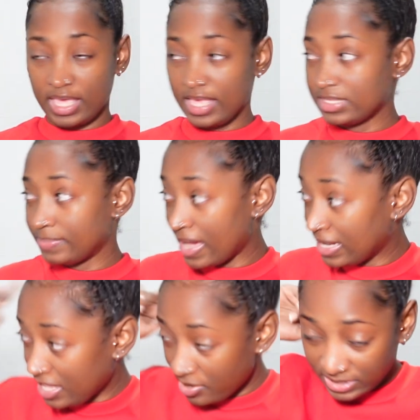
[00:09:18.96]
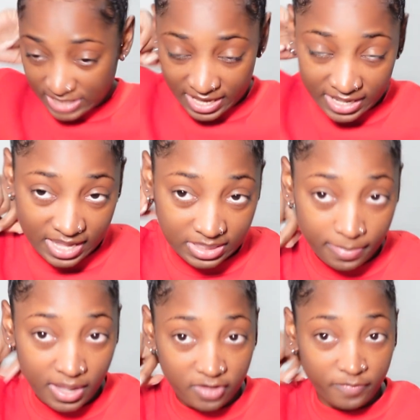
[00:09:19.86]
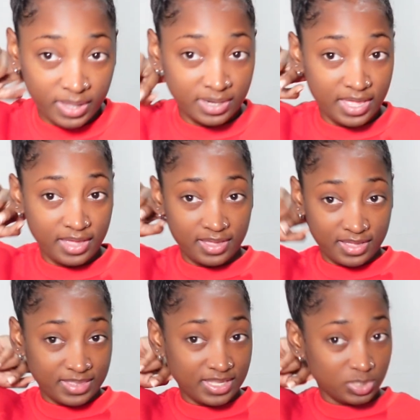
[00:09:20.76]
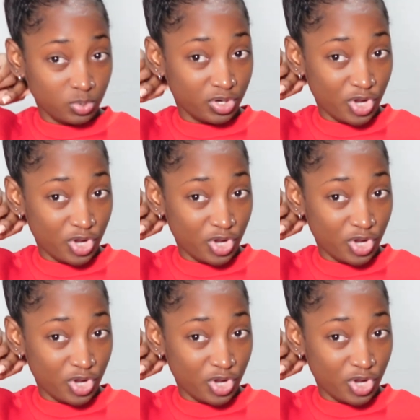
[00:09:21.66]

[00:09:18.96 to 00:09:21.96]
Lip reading: is my Leo sign at the back of my neck. This one